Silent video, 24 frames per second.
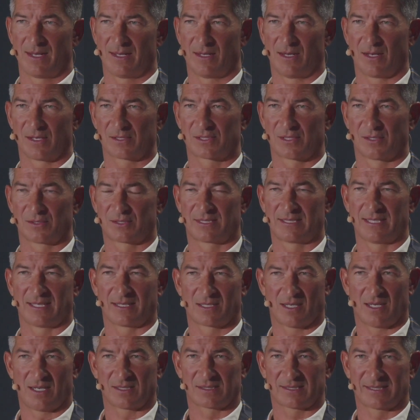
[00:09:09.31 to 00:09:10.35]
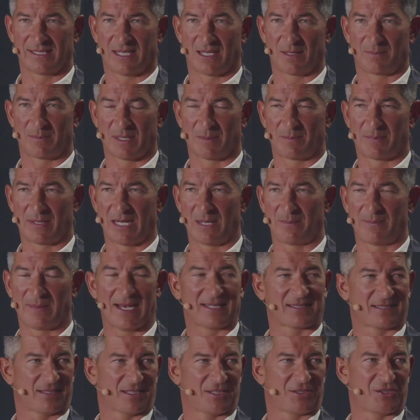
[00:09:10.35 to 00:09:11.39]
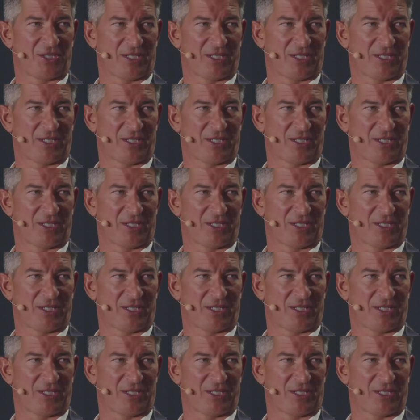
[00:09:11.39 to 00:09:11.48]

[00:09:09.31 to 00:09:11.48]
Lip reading: and also to take cost out by bypassing